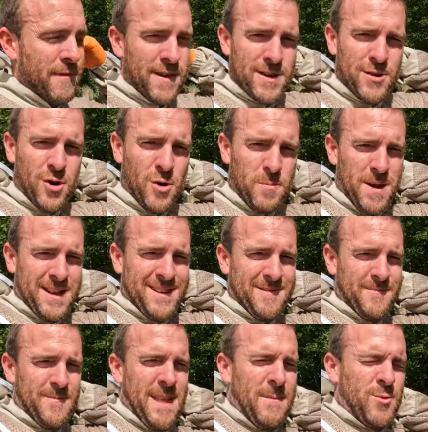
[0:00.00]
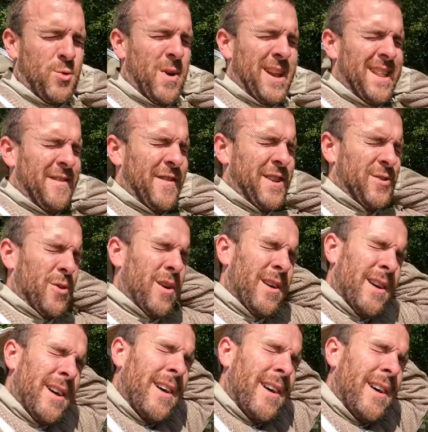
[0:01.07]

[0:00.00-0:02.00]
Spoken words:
a video, but I'm doing a video